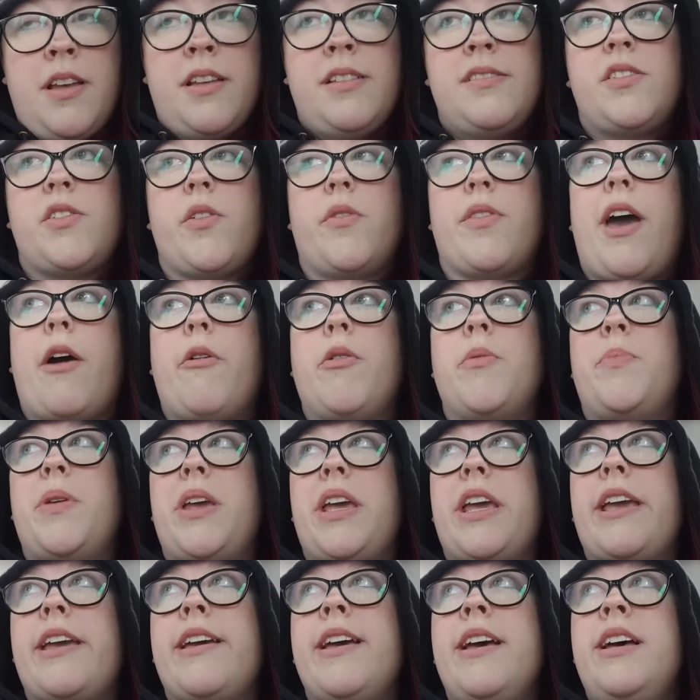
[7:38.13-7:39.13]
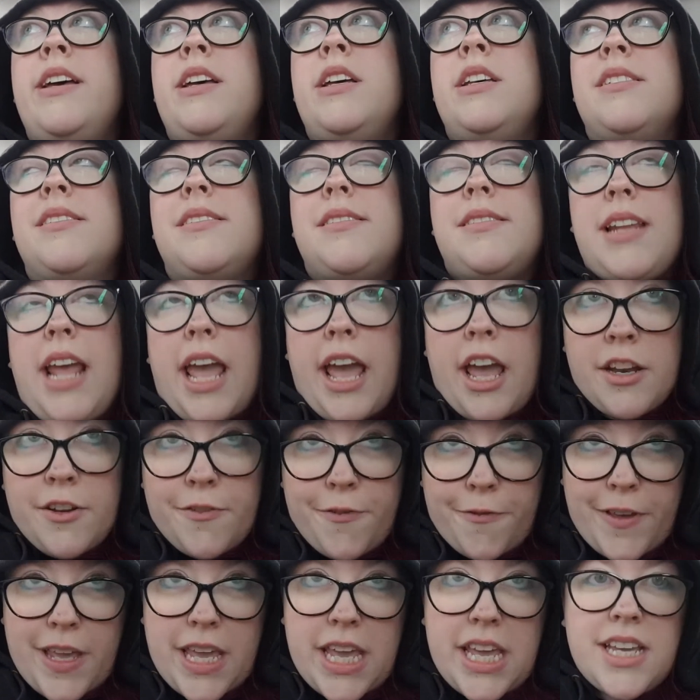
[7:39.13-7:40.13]
So that would be stand
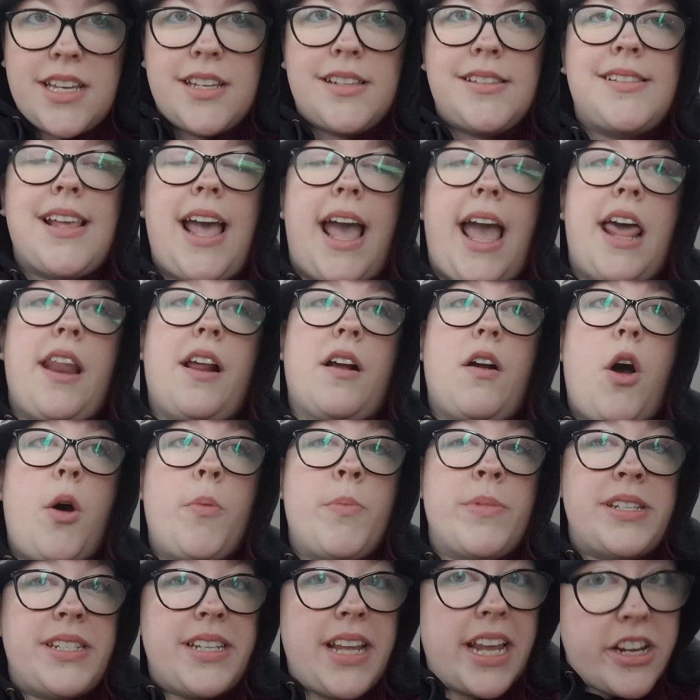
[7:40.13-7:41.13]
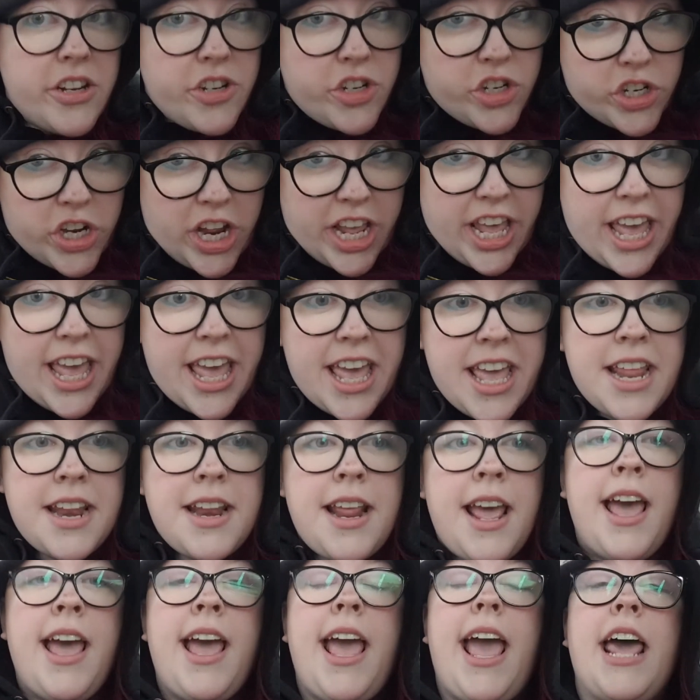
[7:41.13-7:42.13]
fees and accommodation,
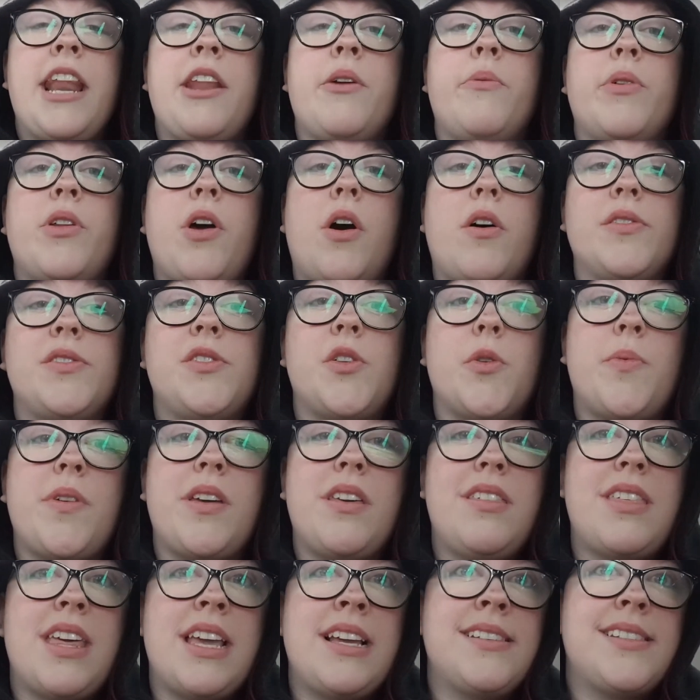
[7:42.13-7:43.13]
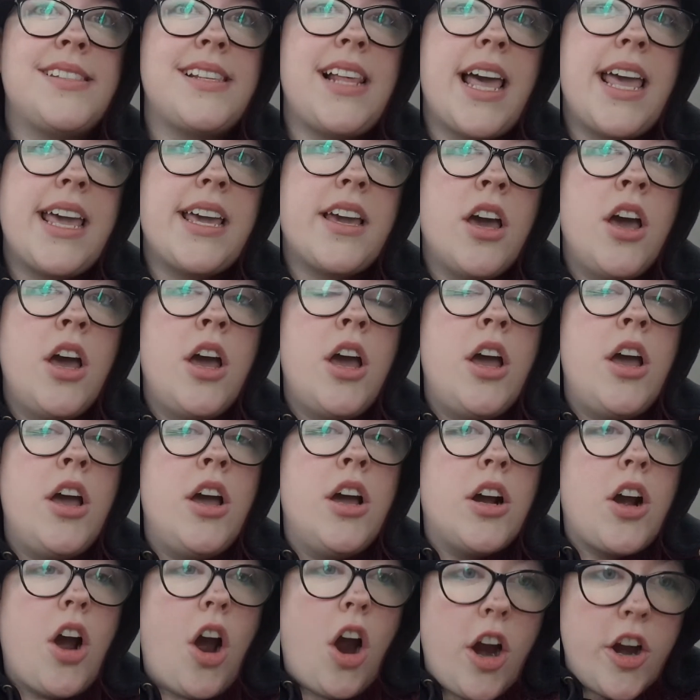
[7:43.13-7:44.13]
and it would also be things like
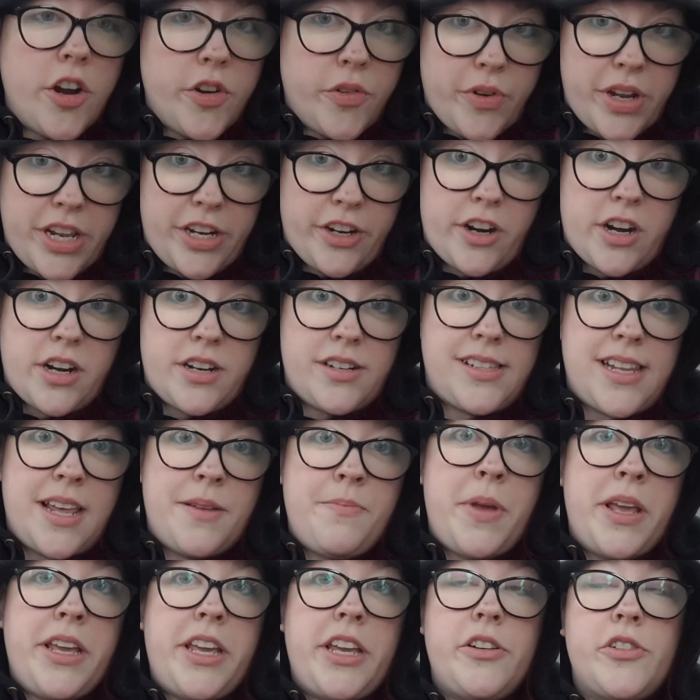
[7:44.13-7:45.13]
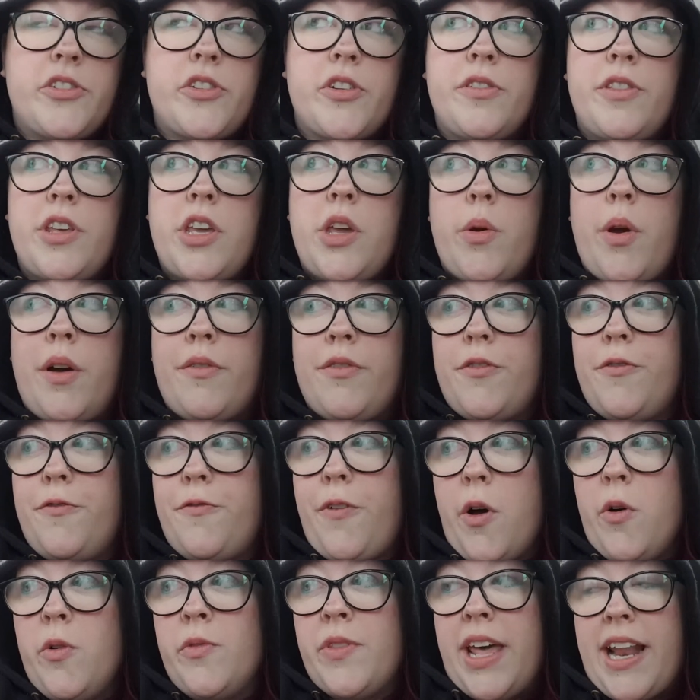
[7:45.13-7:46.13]
card readers and making sure that you have a
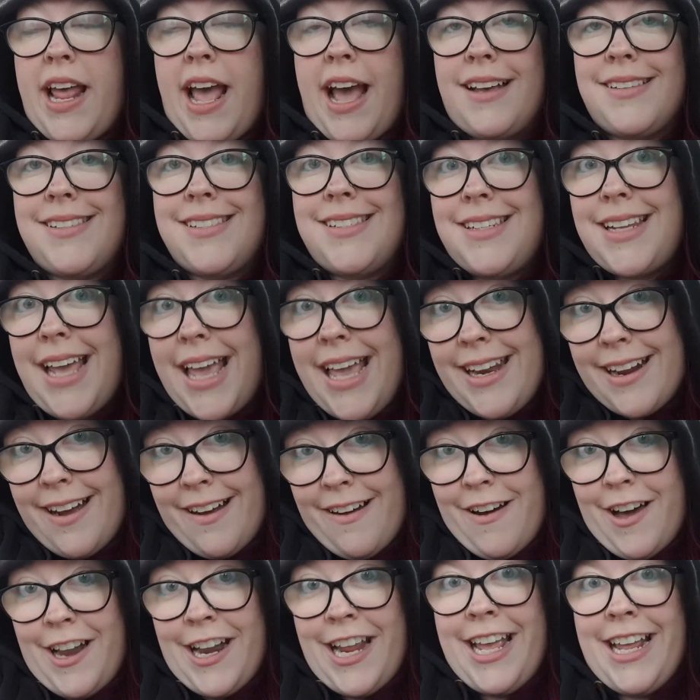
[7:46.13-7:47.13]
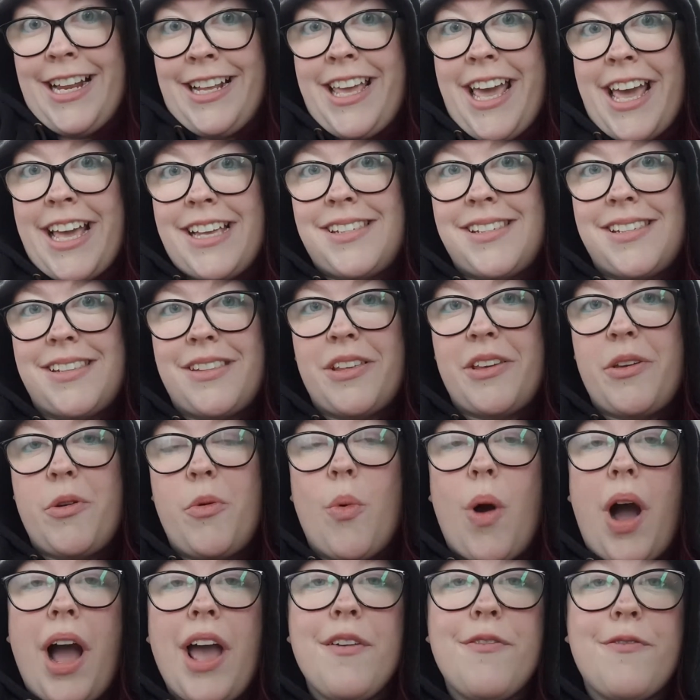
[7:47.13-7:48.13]
phone that has data on it in case the
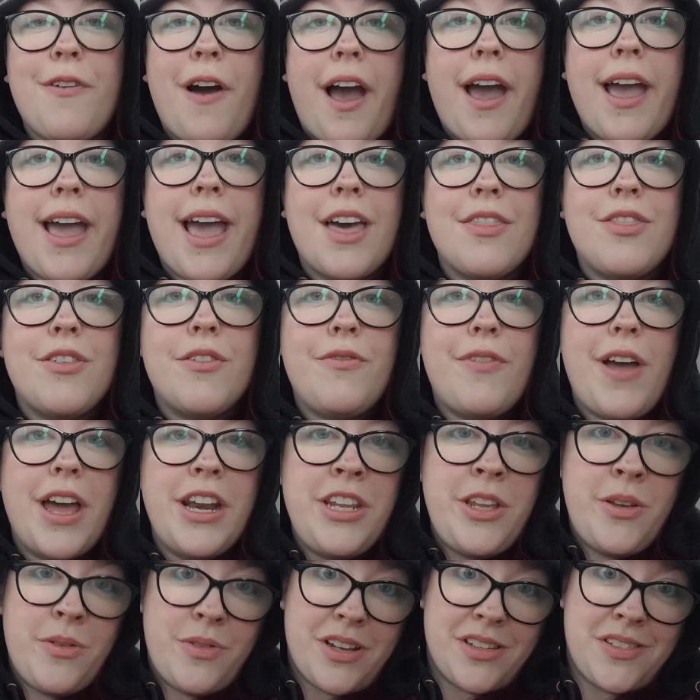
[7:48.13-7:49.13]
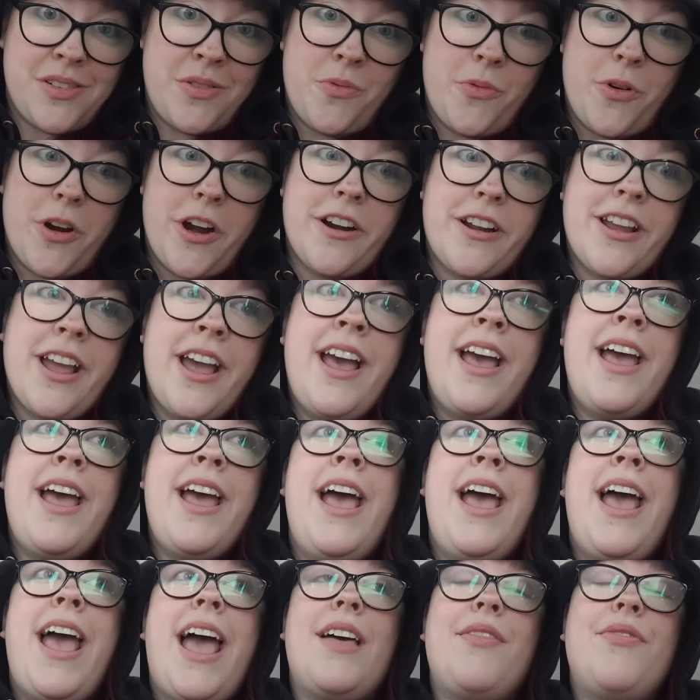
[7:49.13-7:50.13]
Wi-Fi at the venue doesn't work,
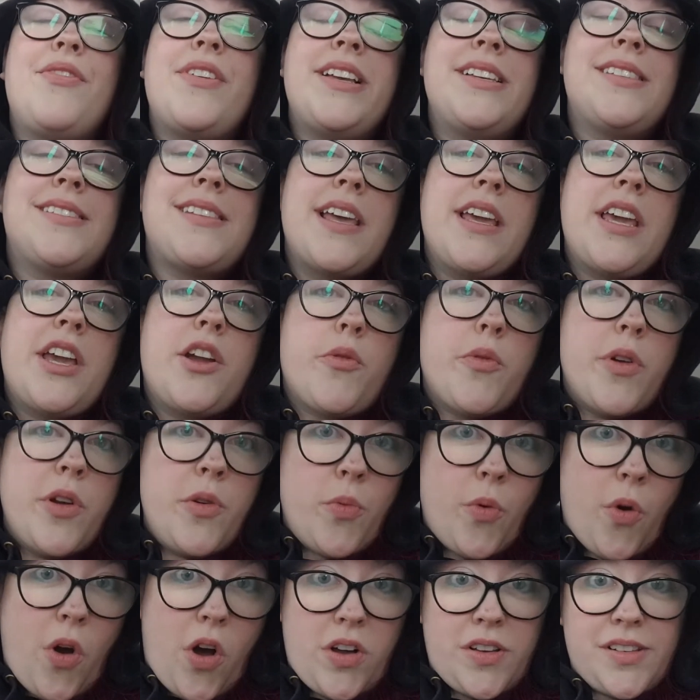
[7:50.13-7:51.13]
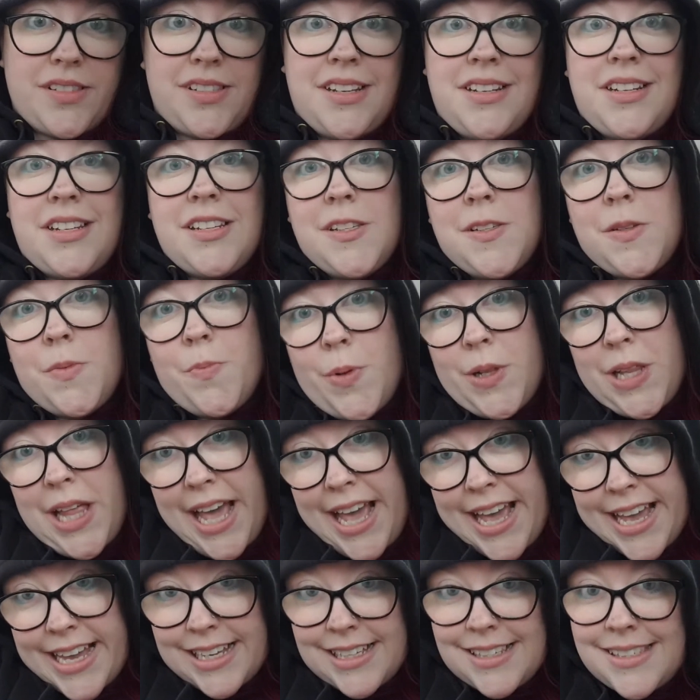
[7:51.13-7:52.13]
and things like grid walls and
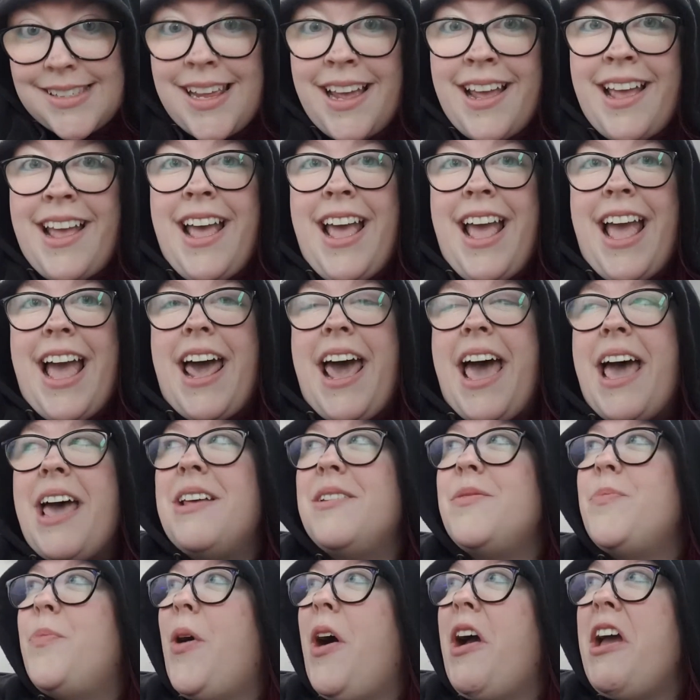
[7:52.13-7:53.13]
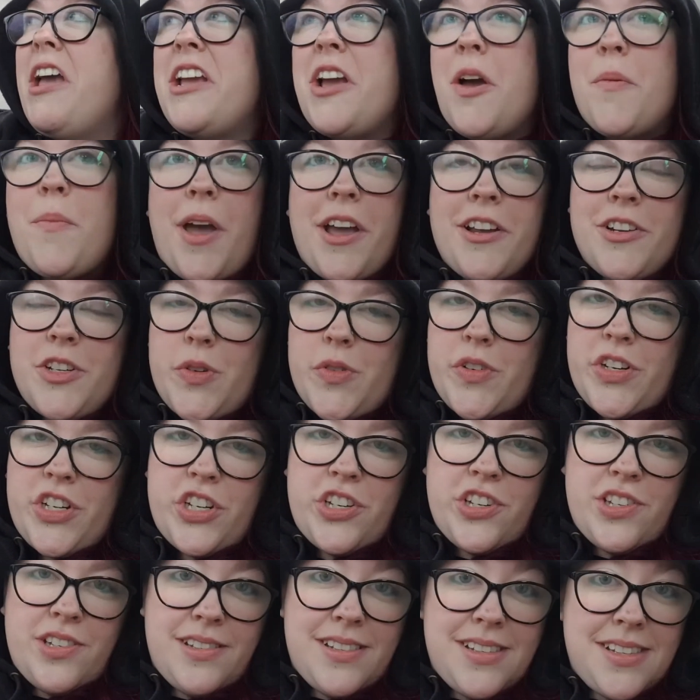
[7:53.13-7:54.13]
displays and buying up extra
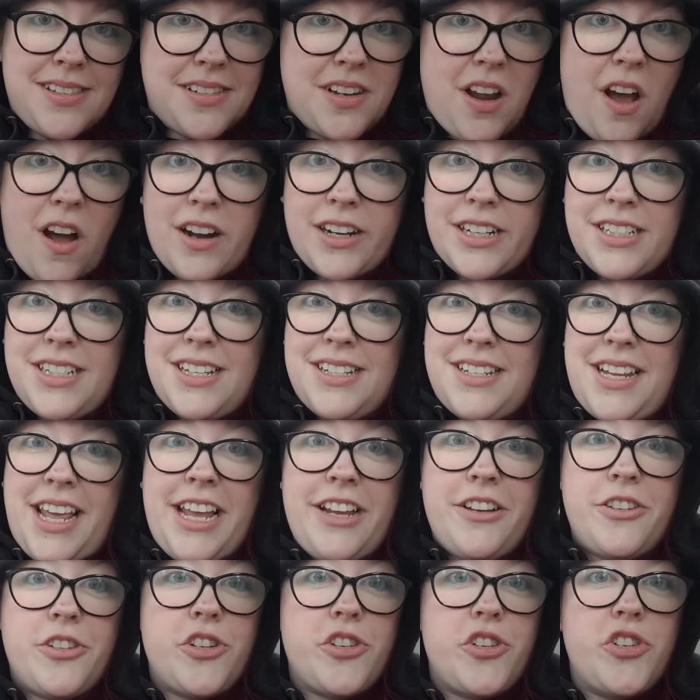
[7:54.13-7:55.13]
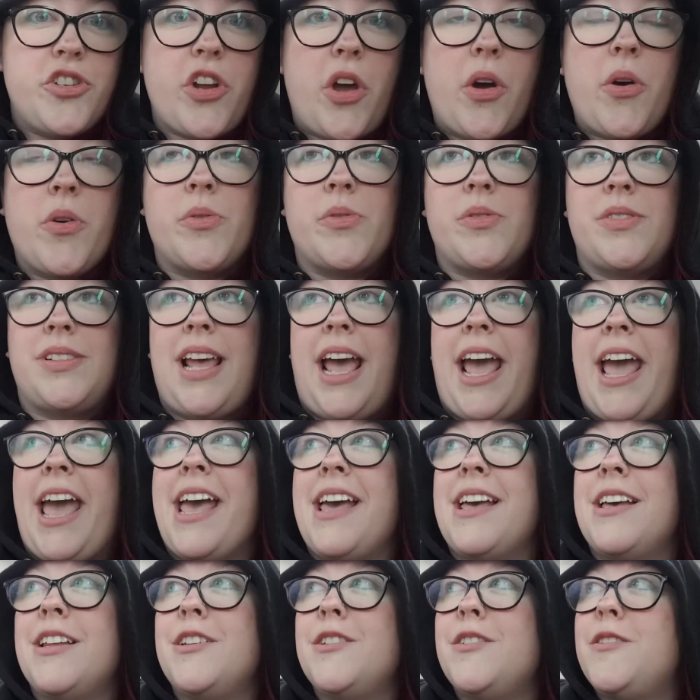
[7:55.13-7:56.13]
stock to take to shows
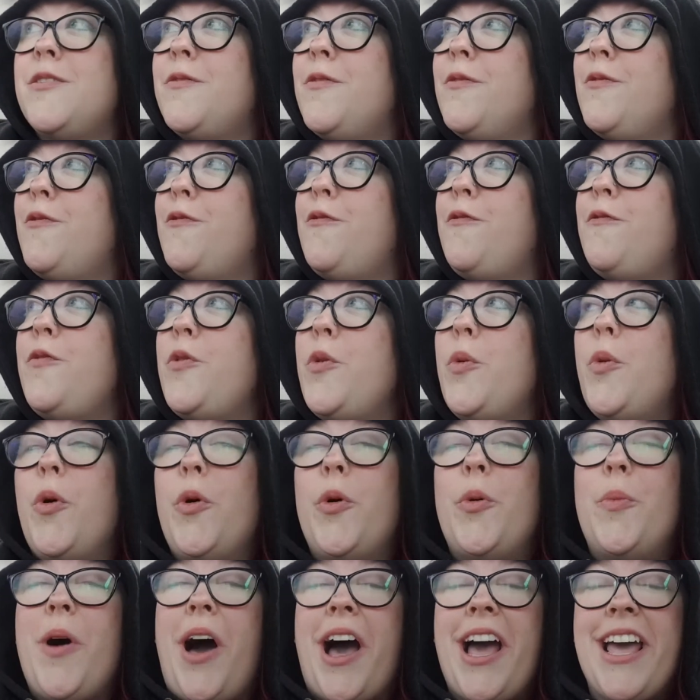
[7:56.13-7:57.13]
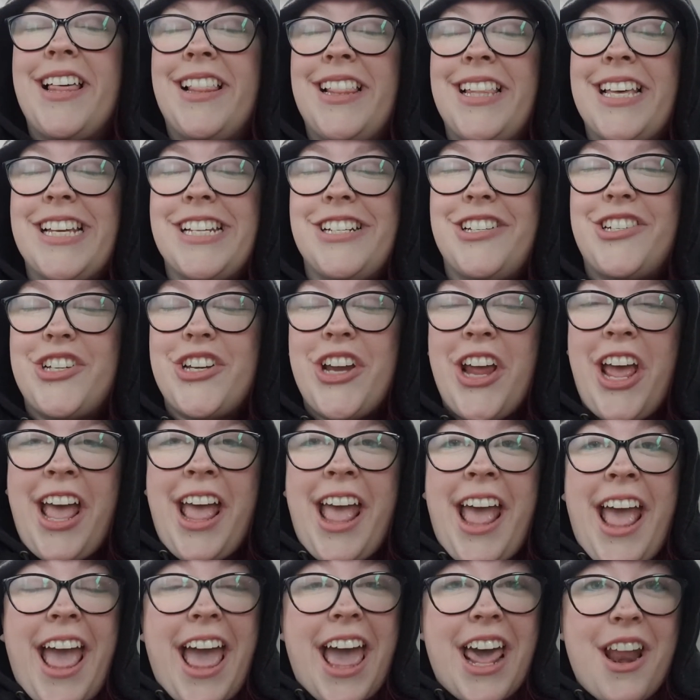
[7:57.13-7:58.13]
and fuel mileage
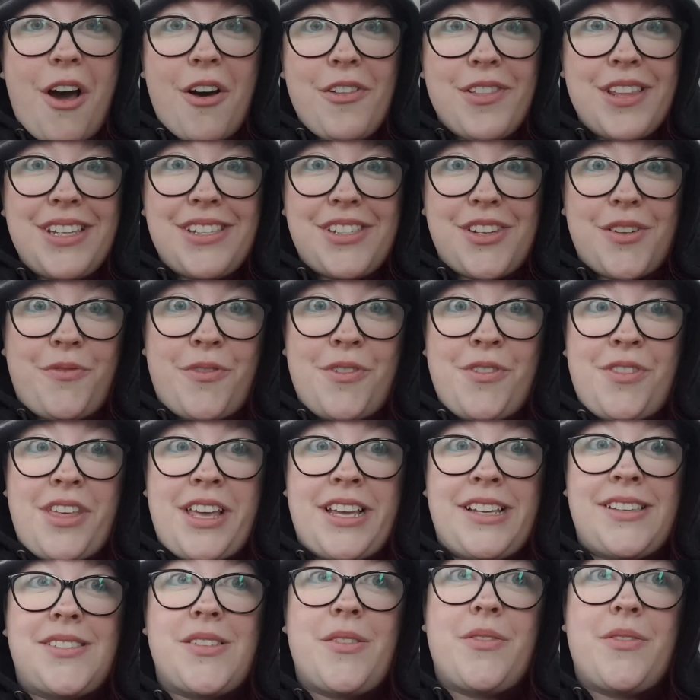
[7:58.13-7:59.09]
and all these different things.